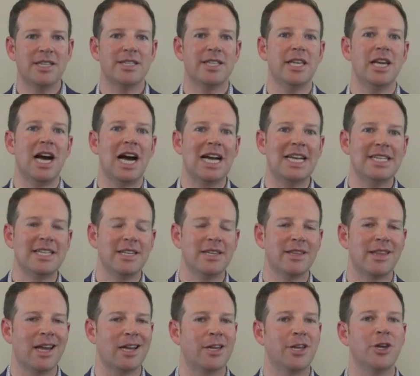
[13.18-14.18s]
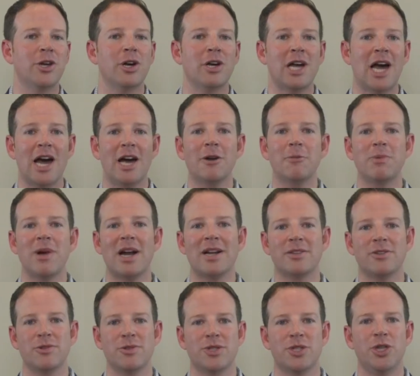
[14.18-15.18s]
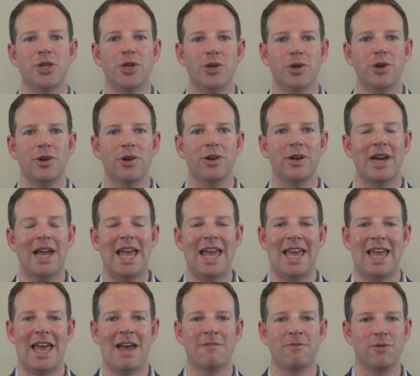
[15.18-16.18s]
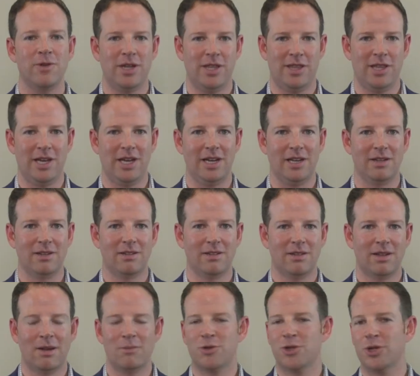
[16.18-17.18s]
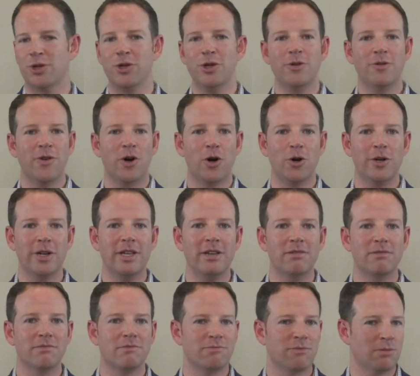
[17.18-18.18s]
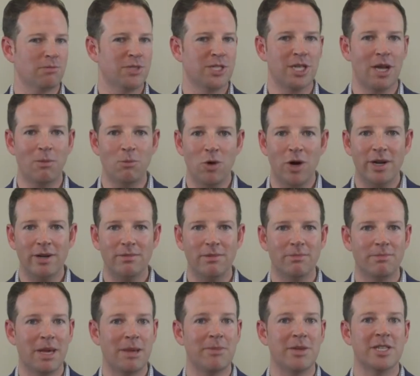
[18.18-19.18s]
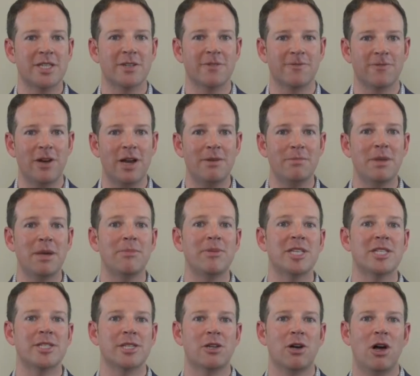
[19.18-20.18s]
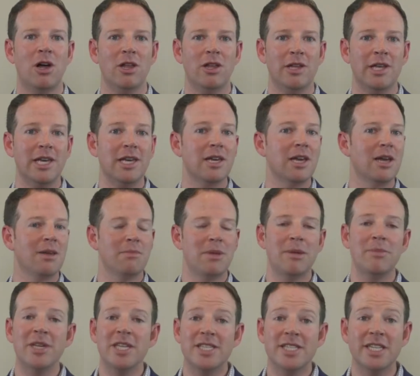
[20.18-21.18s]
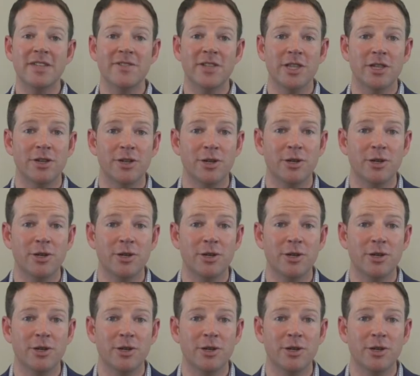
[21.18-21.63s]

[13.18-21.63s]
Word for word: is the idea that chiropractors cure everything. I'm sure you've heard it from someone, maybe it's a friend, maybe it's a colleague, maybe it's even the